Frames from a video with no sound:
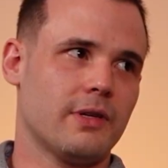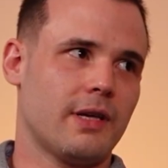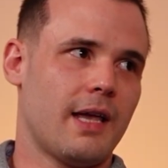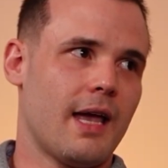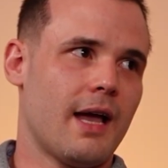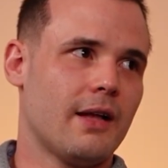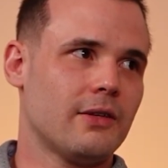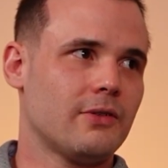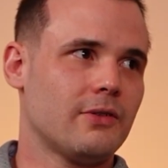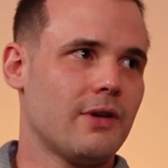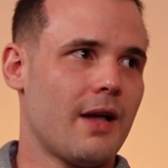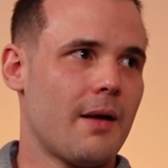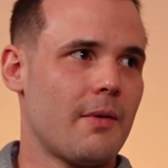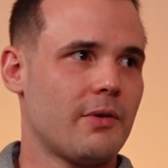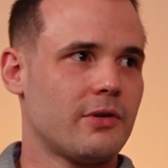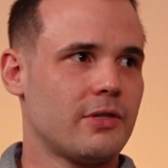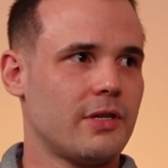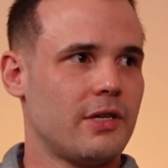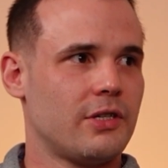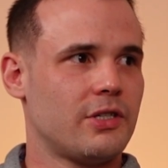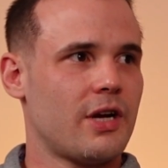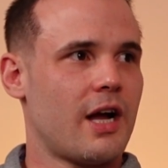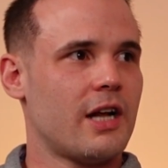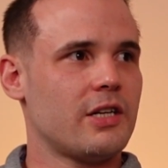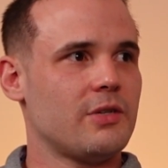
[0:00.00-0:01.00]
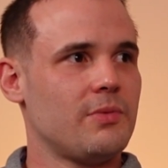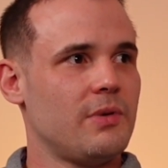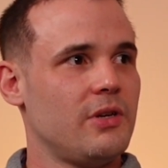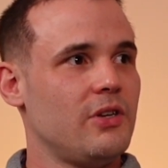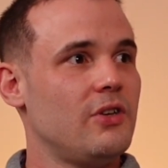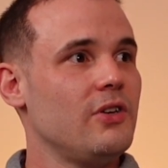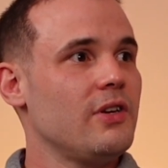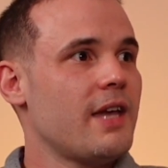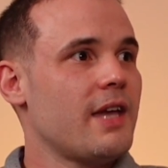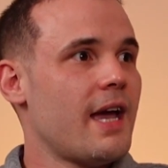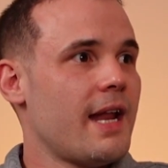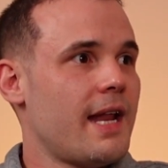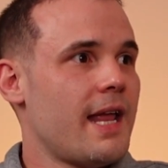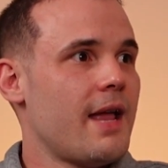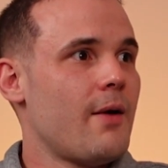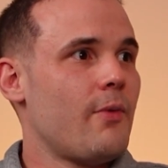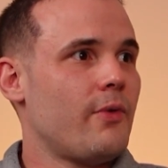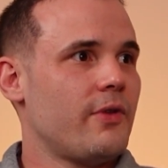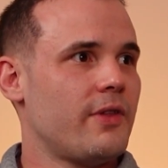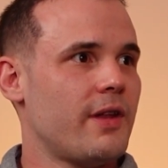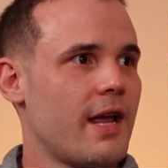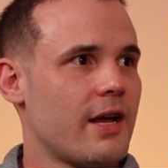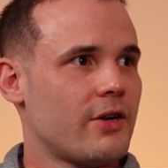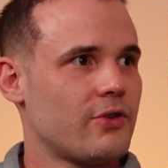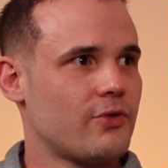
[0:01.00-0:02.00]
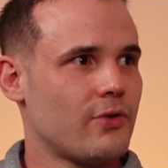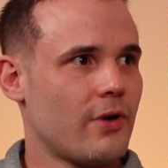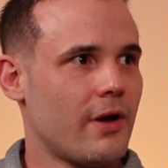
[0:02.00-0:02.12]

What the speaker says: the council how much they're charging, but you can get hit with an extra.